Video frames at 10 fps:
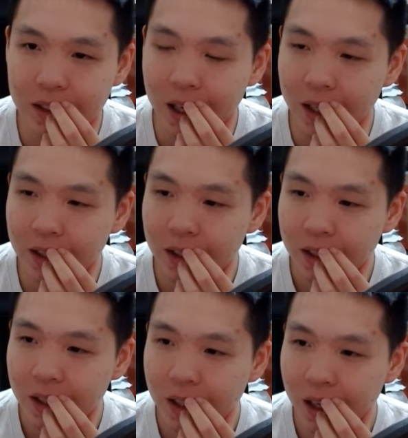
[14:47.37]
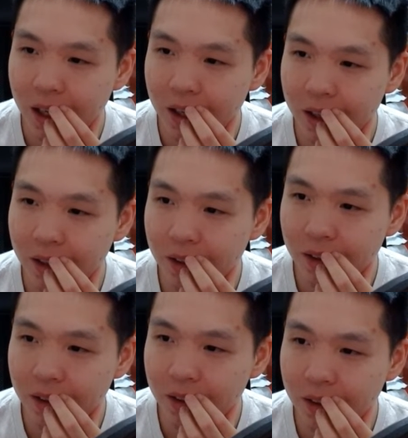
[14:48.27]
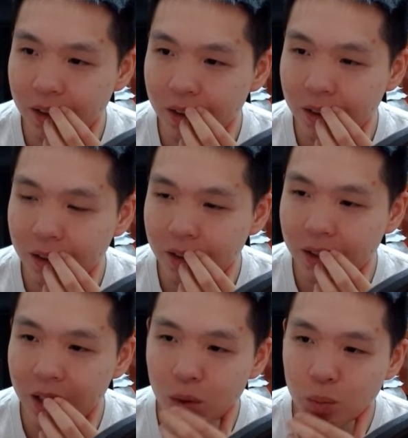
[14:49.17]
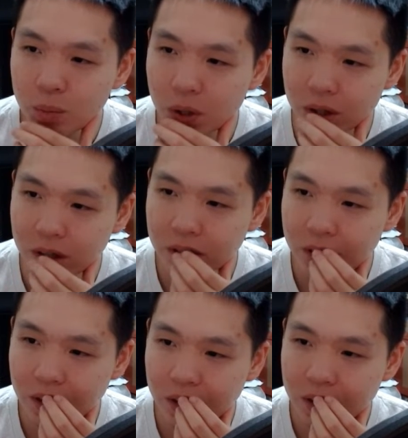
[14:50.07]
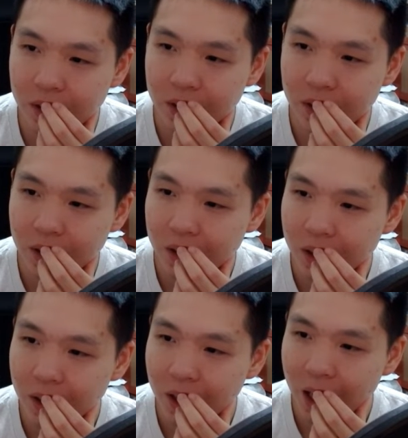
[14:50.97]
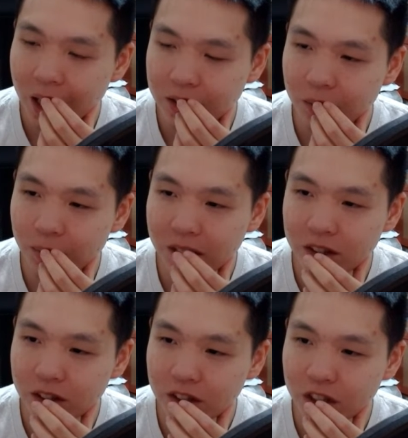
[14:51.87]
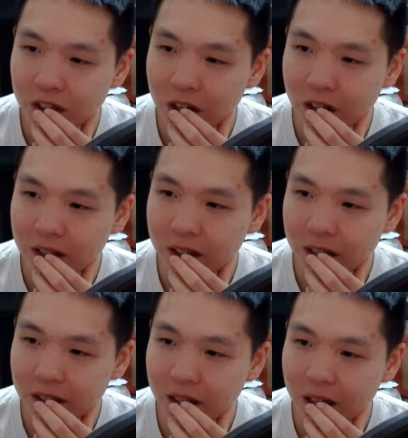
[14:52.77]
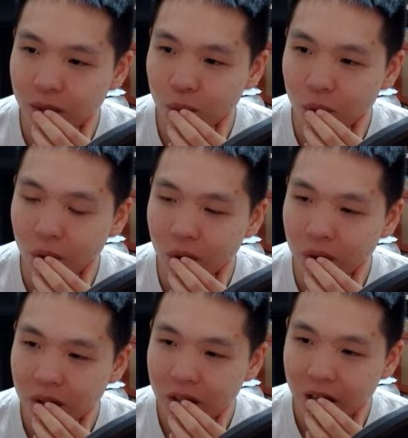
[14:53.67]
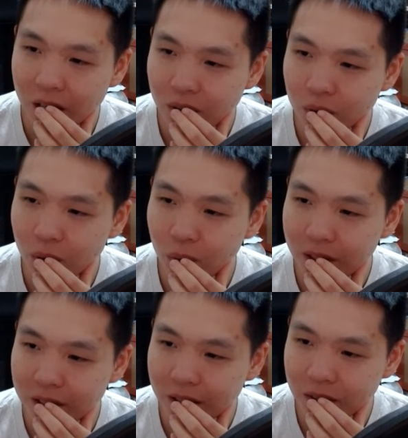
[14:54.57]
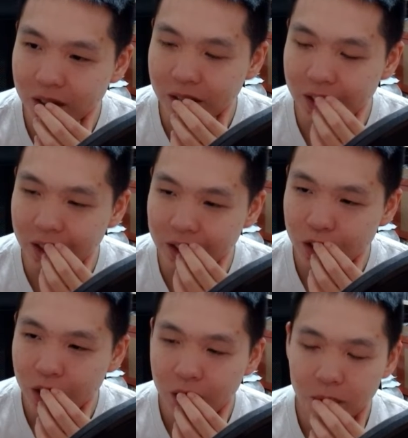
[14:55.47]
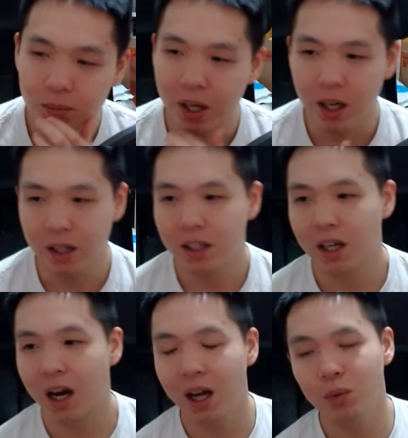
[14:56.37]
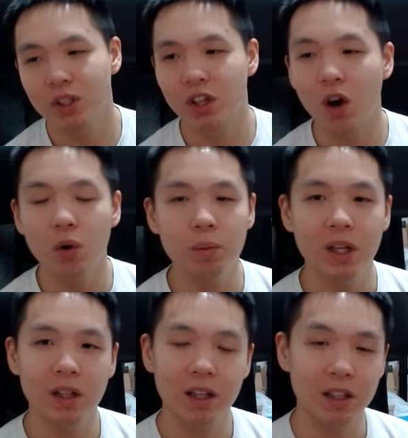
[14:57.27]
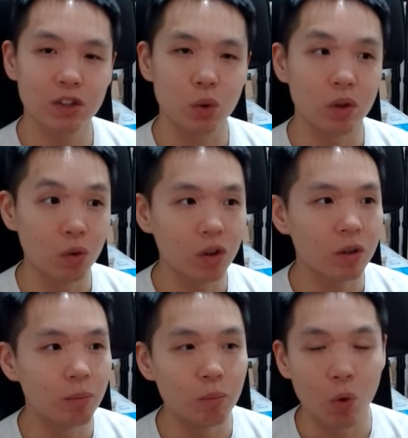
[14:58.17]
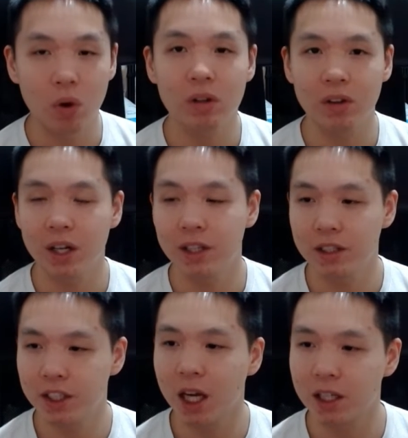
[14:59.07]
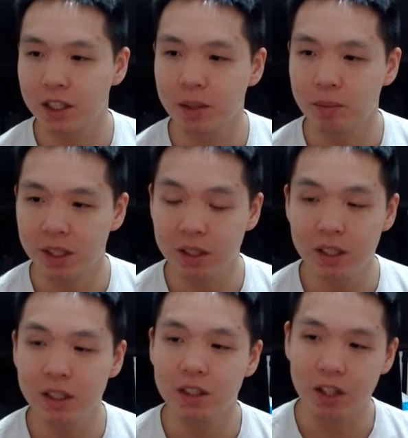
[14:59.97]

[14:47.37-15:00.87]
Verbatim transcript: that uh, the output has a message, content, and role. I don't know what delta is, but I was hoping that this would look more like ChatGPT